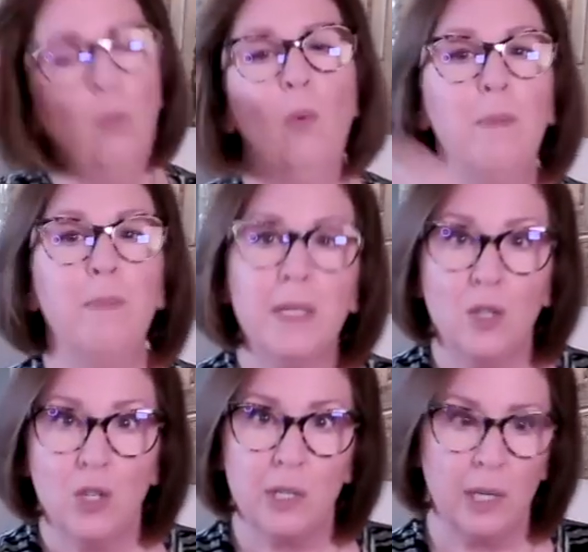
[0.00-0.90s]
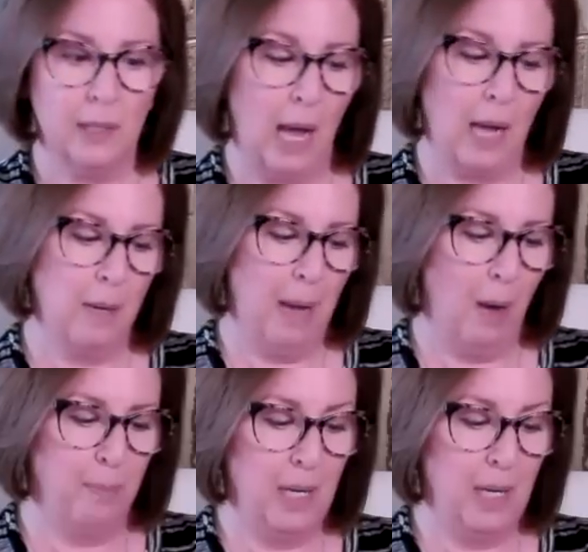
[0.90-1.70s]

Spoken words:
when messages like that come out,